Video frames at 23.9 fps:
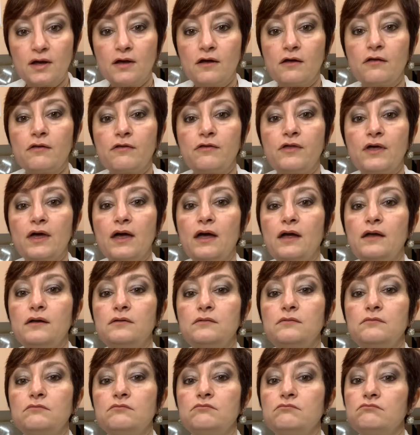
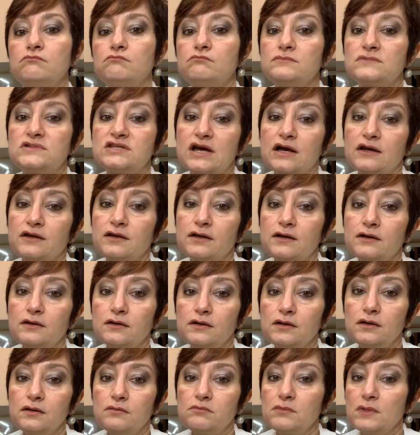then
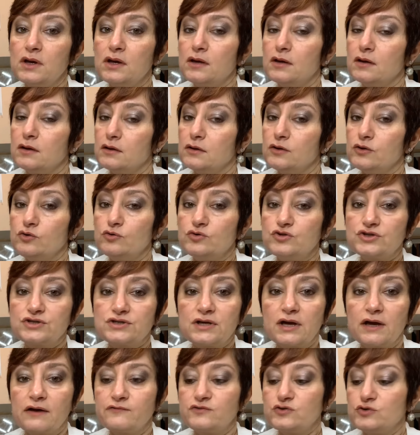technically you're
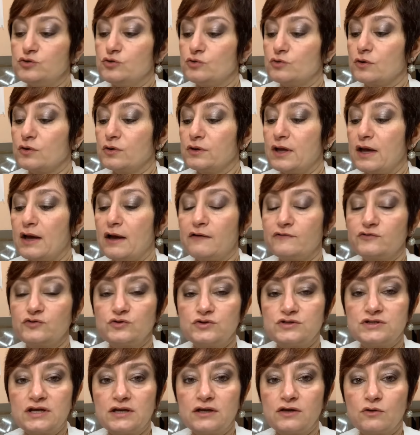gonna have to
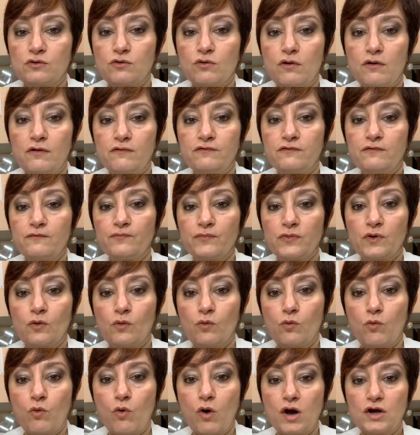take it off,
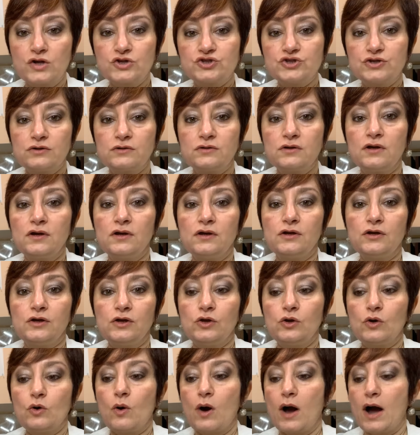wash it.
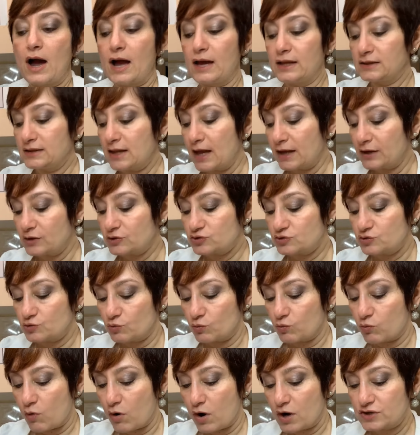I like to
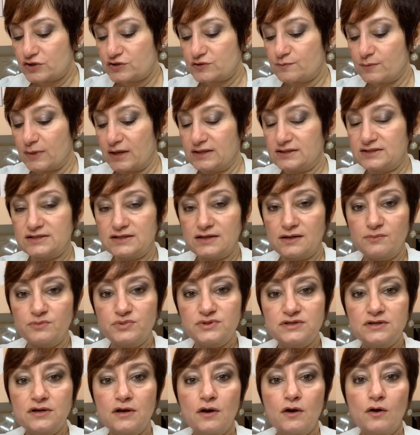wash my
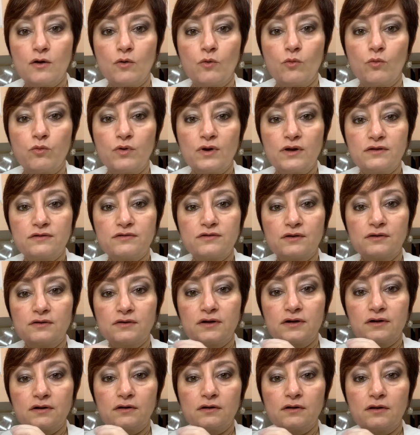tips with a
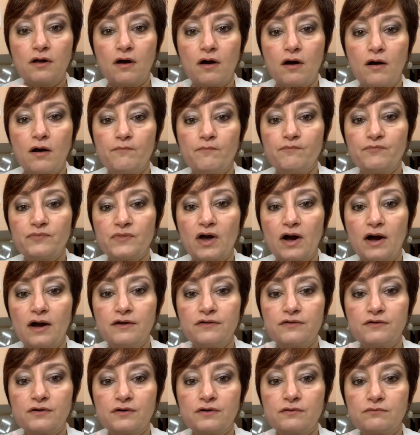little
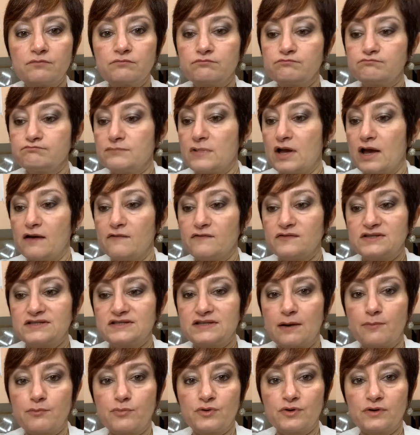either have a
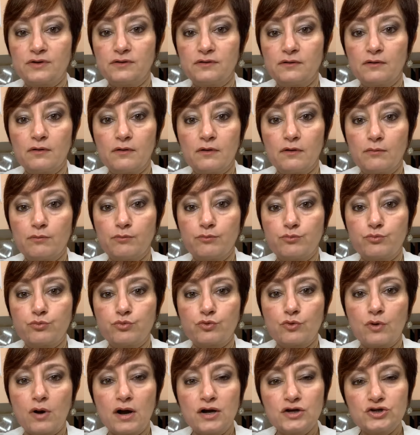separate
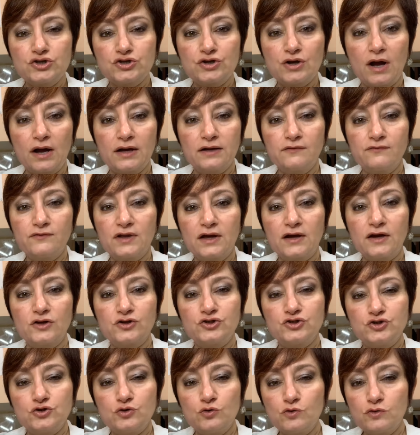brush, kind of like a
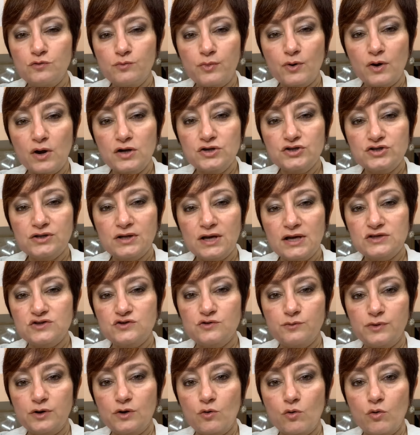toothbrush. It has to
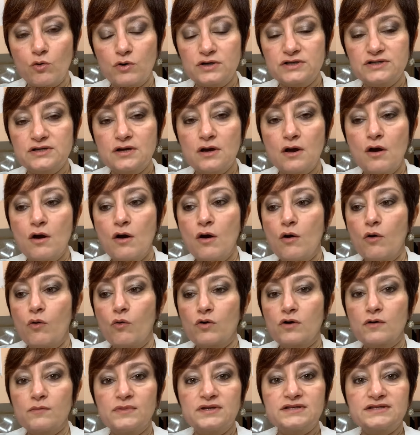be coarse,
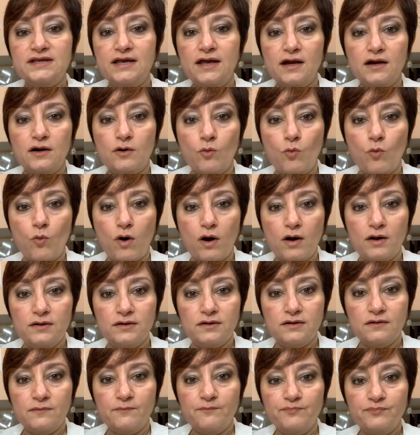or a mascara
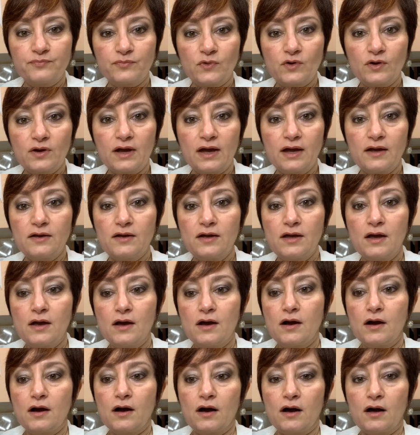wand, okay?
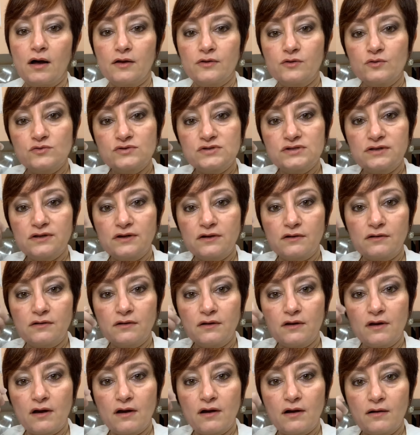Those
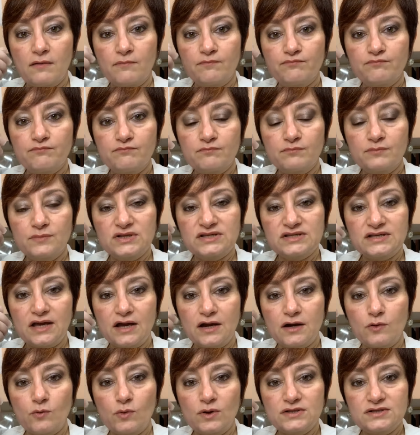little
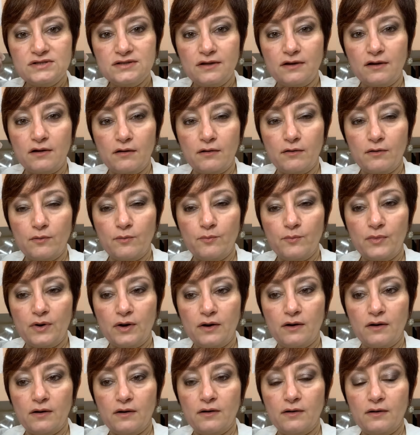mascara ones, like
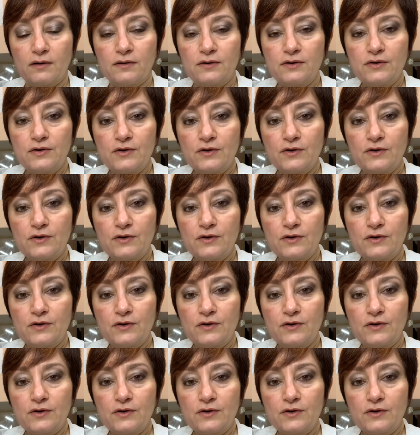the